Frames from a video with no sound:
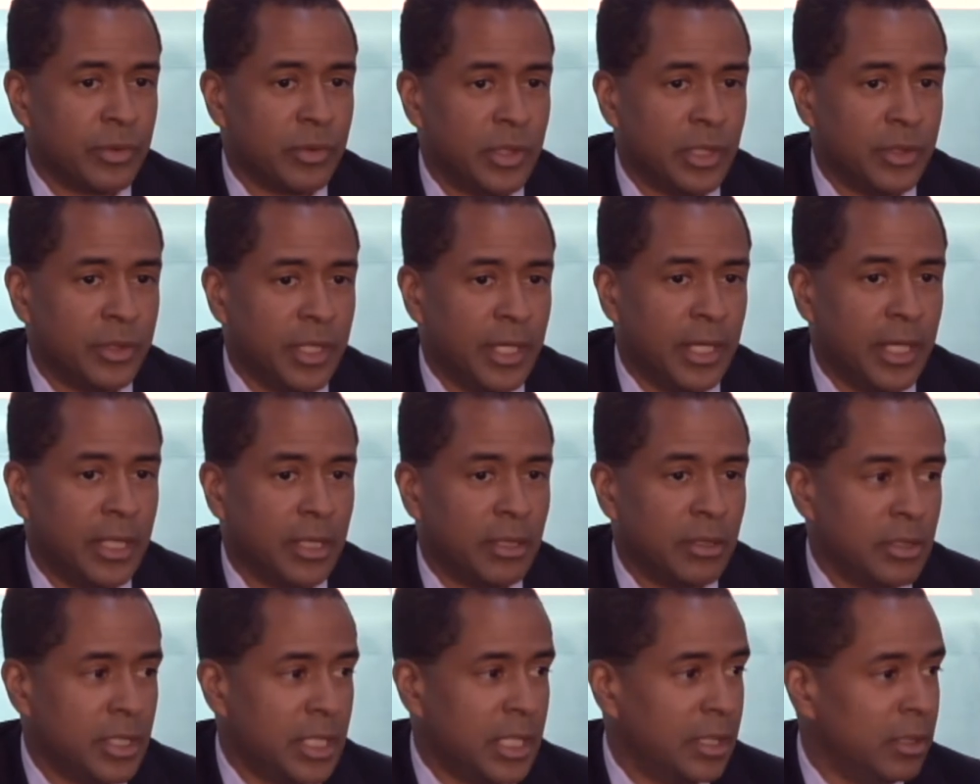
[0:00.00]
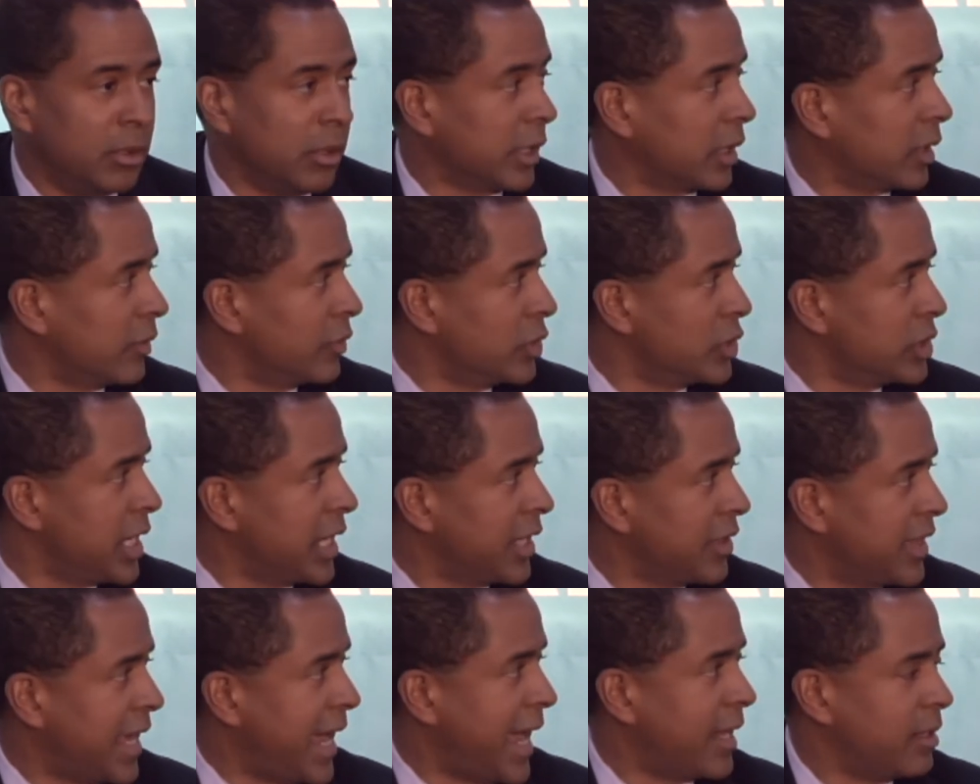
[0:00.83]
that they need. Like if you
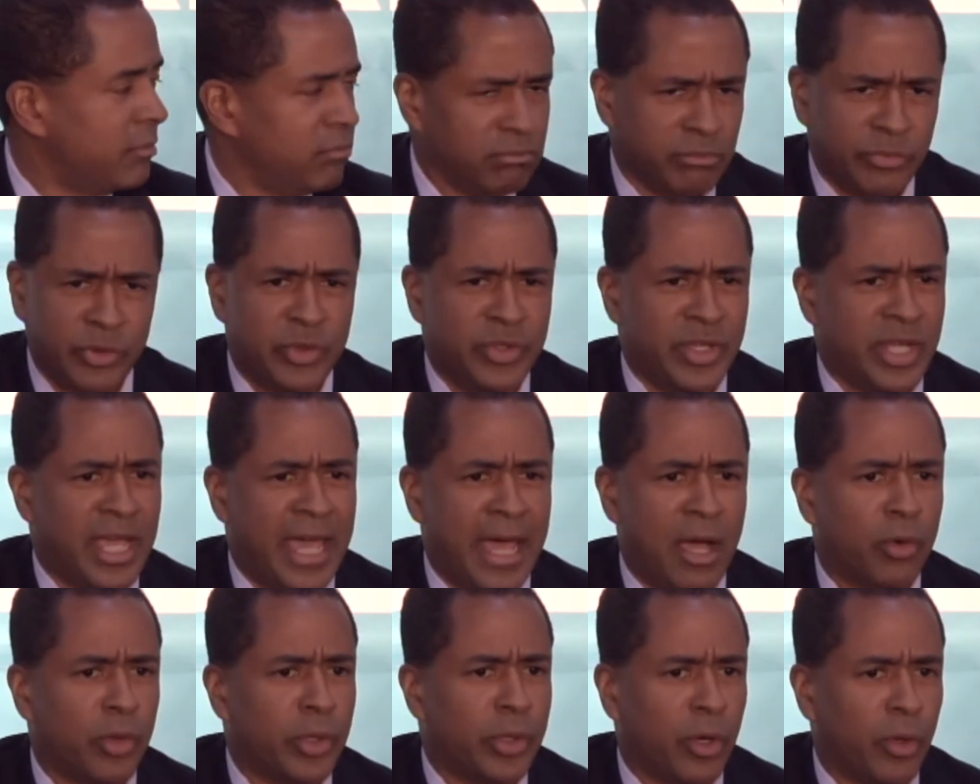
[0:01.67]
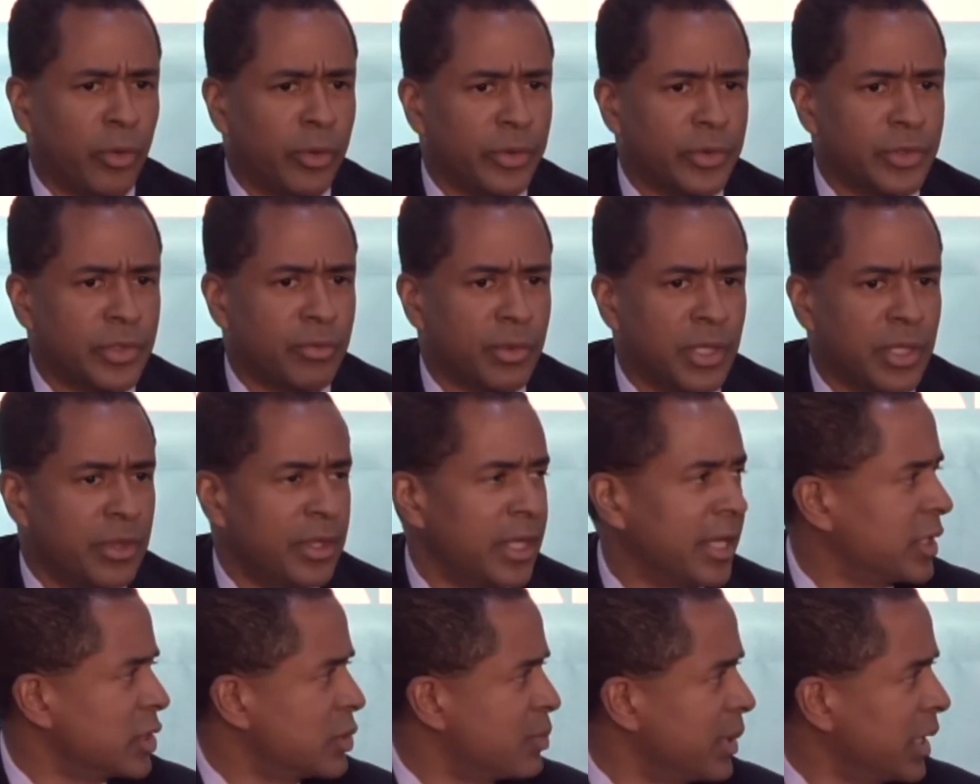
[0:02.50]
take that, you say, how could all those three
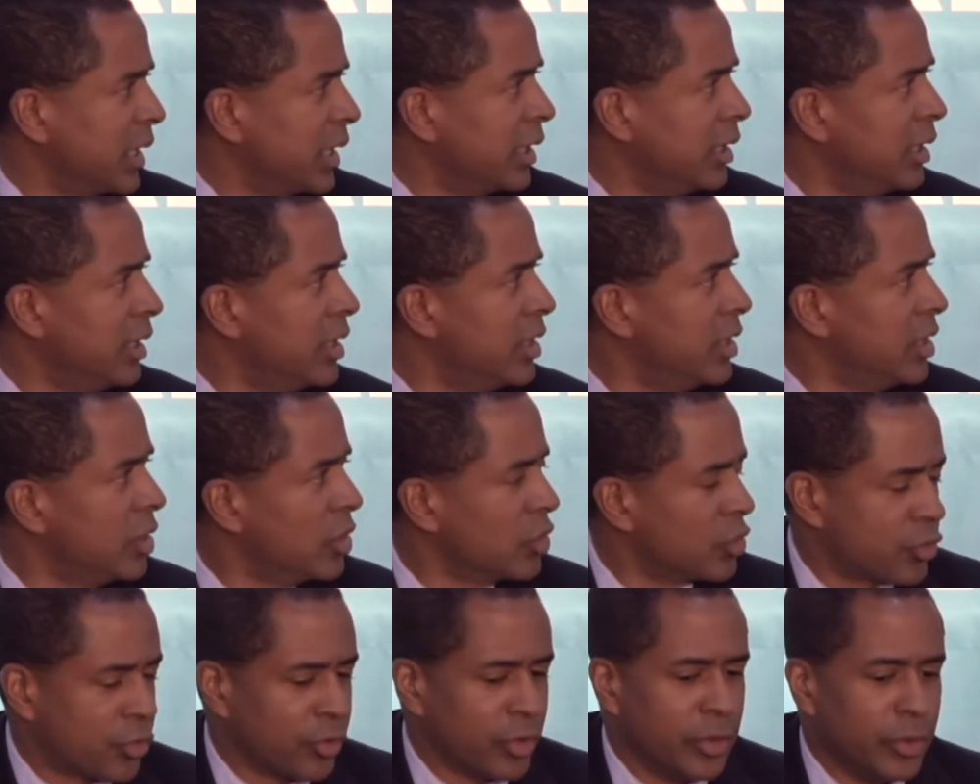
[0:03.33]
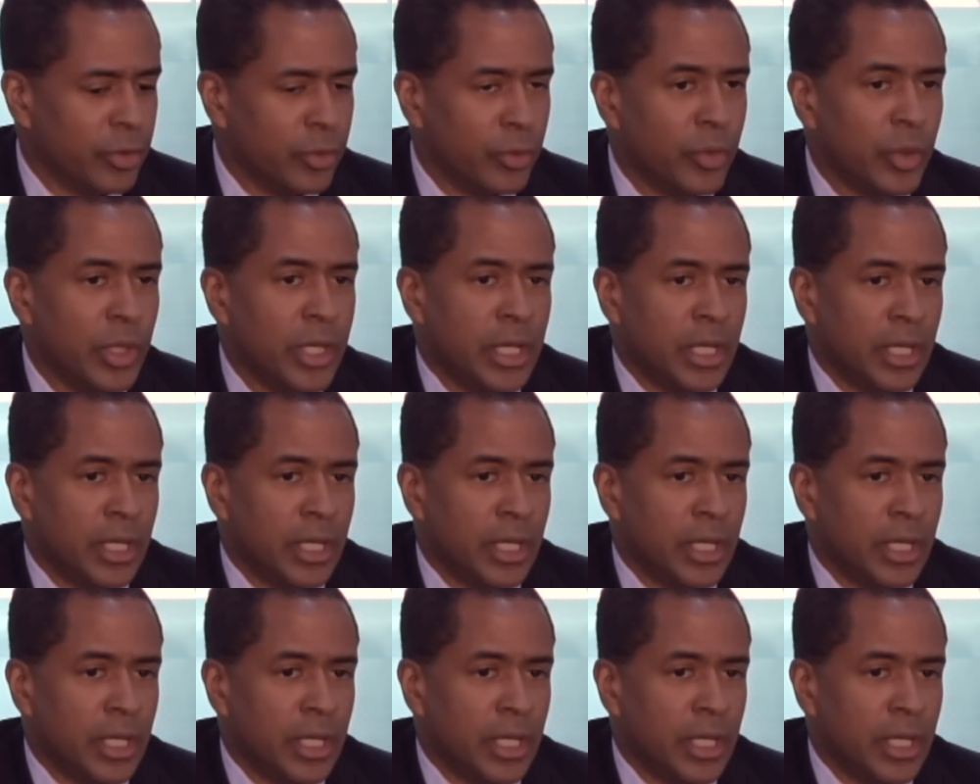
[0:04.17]
things be true?